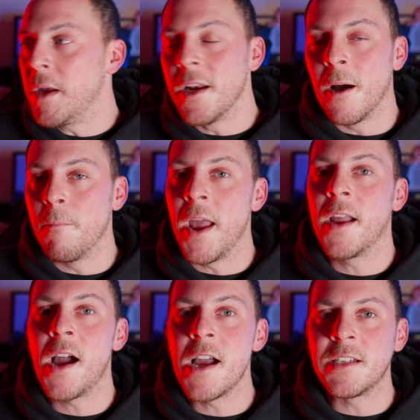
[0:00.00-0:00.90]
beating up
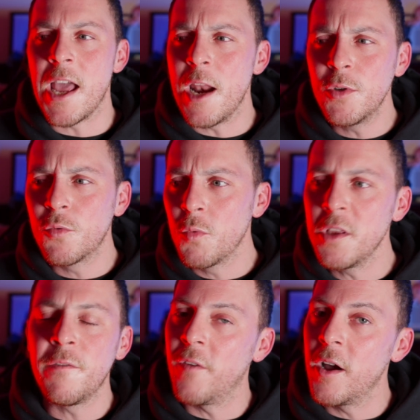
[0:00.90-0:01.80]
bad guys, and it was
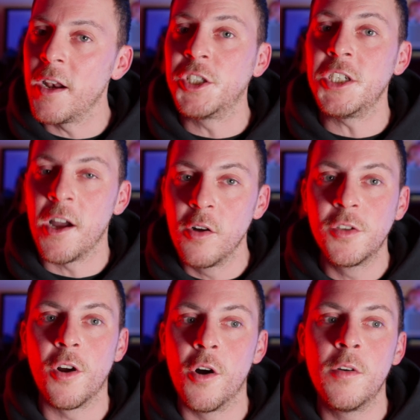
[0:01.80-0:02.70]
really fun, and she held
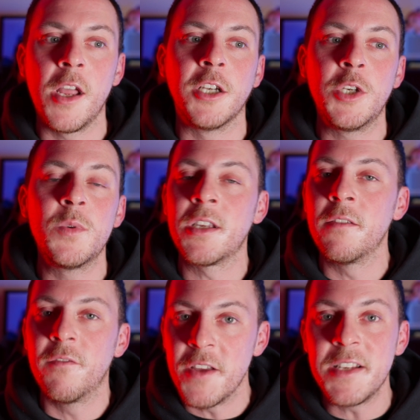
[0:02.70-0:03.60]
her own, and she was
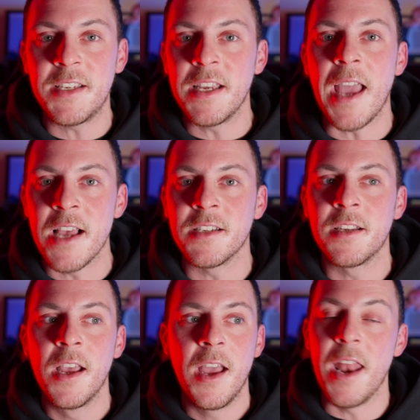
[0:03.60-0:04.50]
convincing
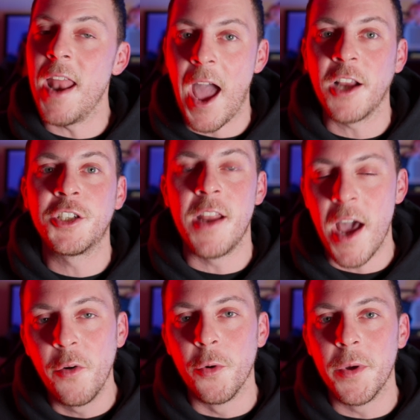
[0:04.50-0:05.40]
as an action
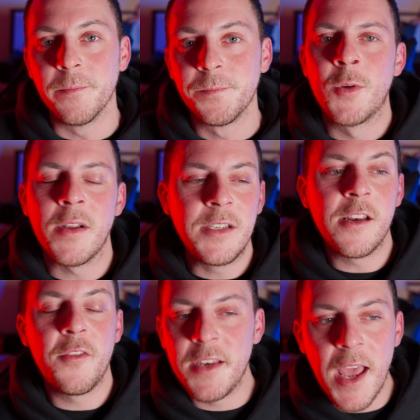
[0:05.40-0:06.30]
heroine. So at the
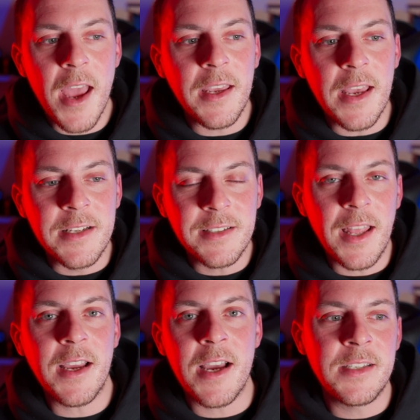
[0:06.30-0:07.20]
end of the day, it's
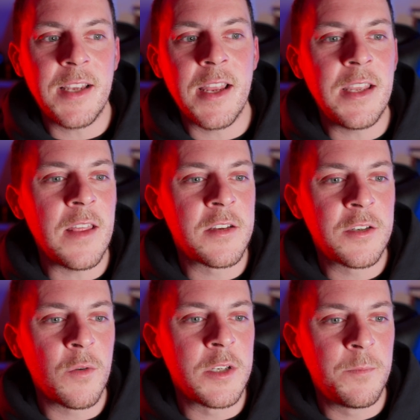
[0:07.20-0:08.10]
like I said, yeah, the
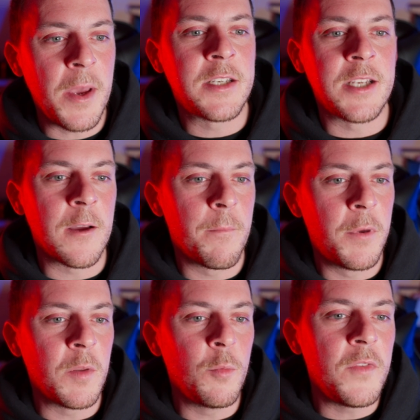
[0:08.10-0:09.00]
story's basic,
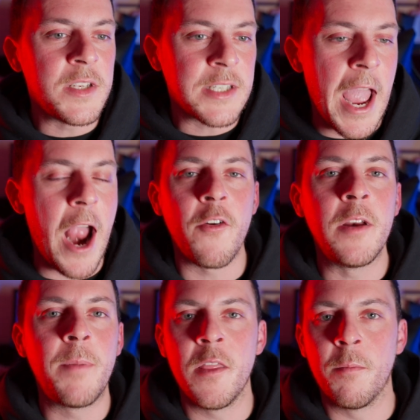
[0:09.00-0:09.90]
but the movie's
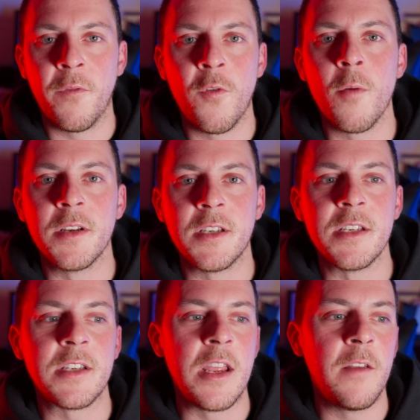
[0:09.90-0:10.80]
carried by the
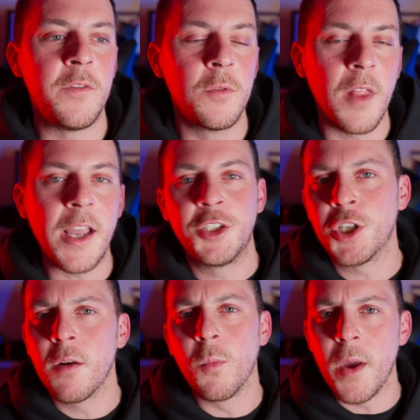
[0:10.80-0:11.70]
performances. And if you like
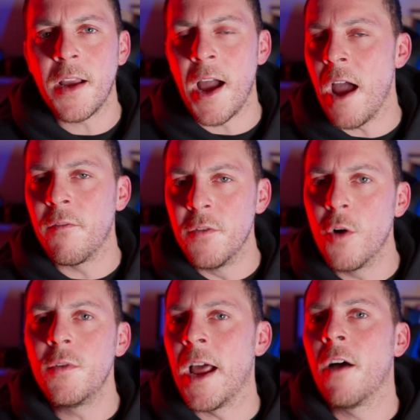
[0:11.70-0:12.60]
John Wick, I have
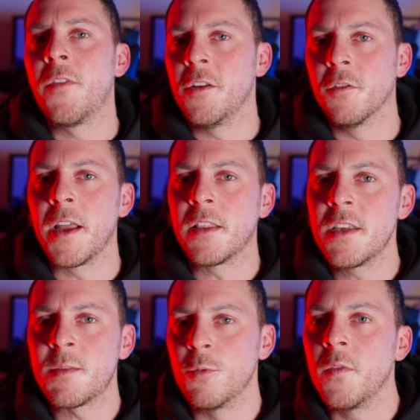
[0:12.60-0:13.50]
no doubt that you'll like
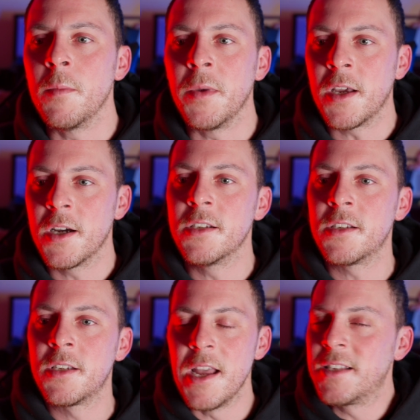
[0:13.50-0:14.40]
this movie
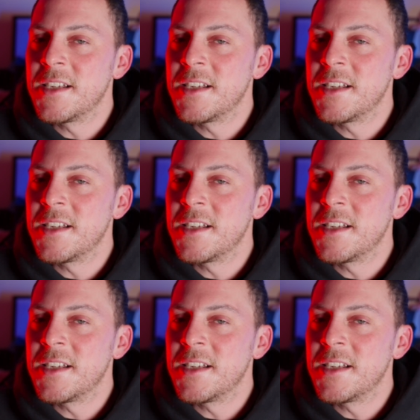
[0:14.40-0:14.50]
because it's